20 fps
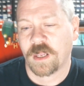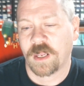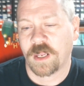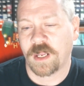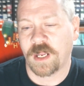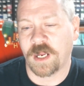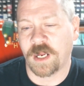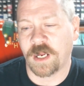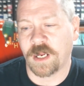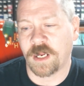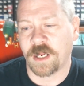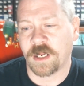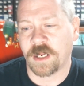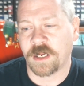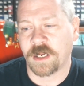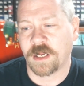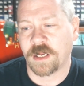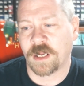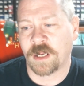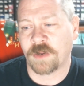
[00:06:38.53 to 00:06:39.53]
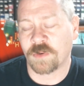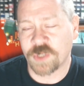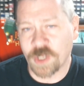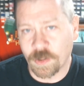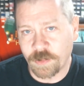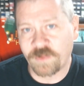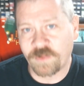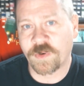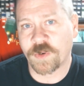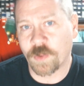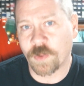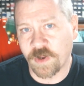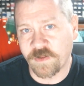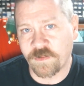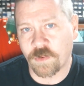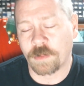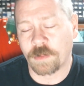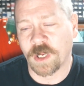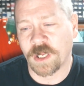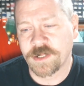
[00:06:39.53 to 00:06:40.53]
and I was open for
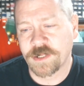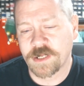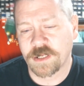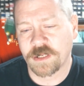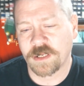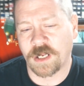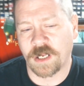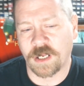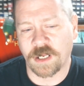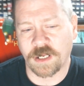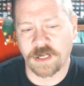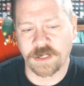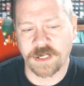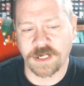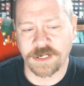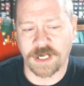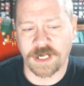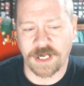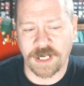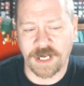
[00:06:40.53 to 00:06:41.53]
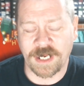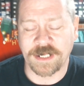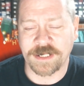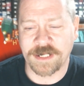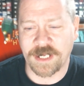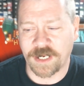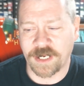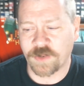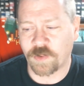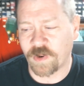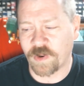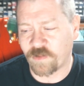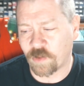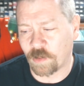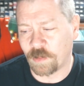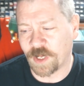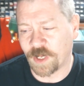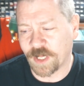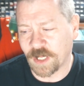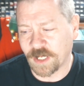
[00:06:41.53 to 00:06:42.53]
24 months because I had signed a
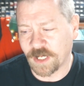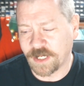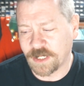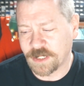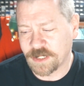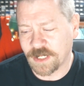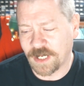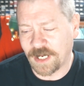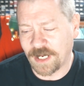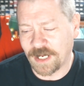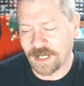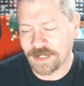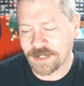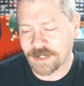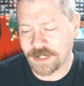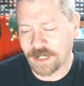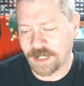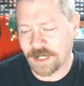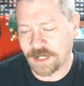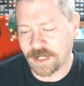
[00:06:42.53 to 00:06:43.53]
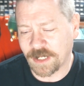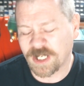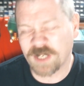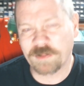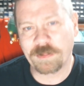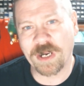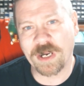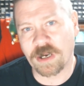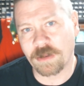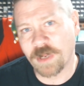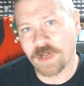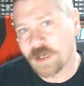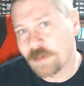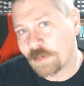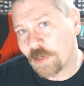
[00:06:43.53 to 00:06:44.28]
24-month lease as an experiment,